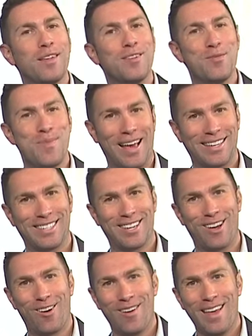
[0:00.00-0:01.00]
New
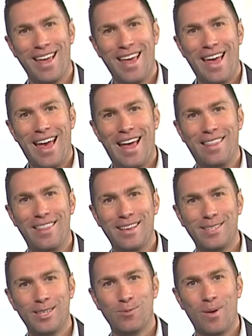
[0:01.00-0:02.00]
Mexico. And
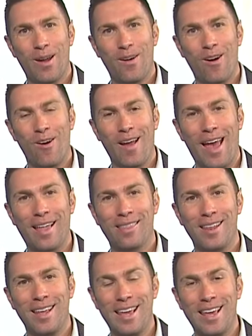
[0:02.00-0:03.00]
this is where our
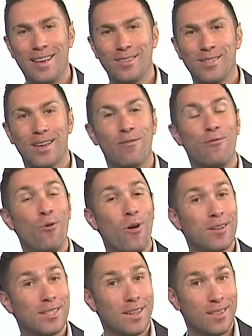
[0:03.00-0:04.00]
Anthony is
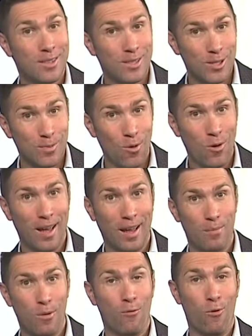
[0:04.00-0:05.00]
for us this
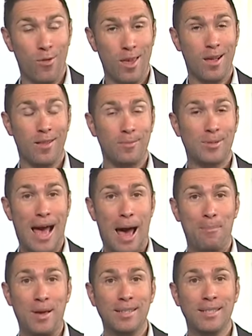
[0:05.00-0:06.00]
morning. Before the eclipse
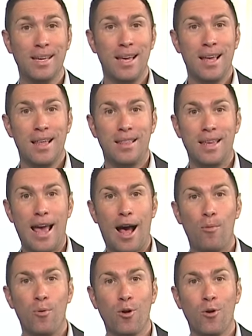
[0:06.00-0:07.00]
happens, the
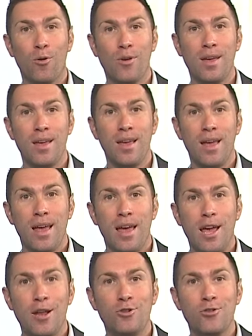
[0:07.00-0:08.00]
Albuquerque
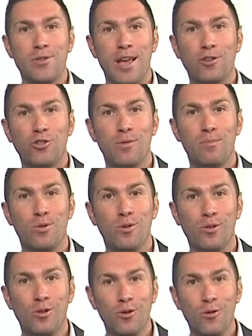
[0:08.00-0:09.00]
International
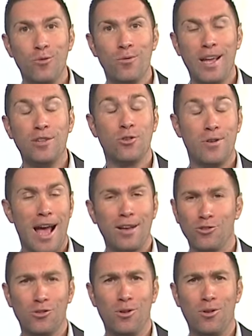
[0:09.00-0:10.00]
Balloon,
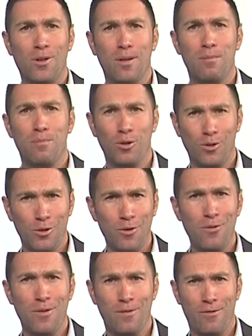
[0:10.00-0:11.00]
International
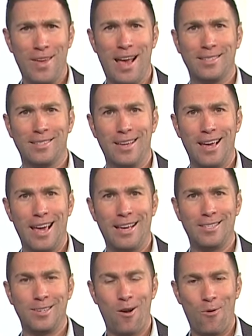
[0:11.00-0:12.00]
Balloon Fiesta
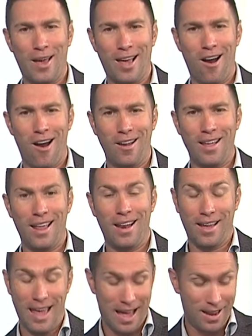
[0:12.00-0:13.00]
is going on.
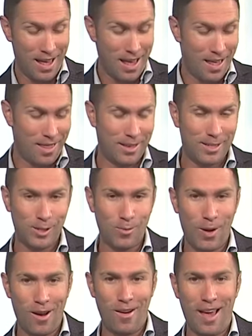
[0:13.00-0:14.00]
And again, this is
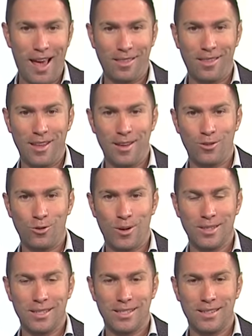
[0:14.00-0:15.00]
where Anthony
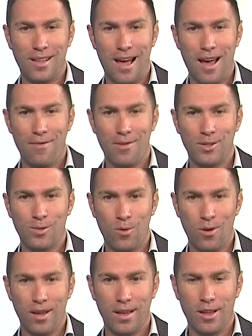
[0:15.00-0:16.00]
joins us live this
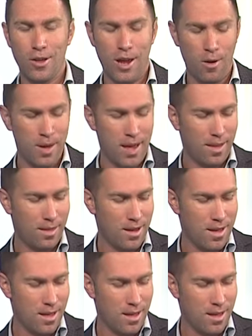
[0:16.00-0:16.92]
morning. Can you hear me, Anthony?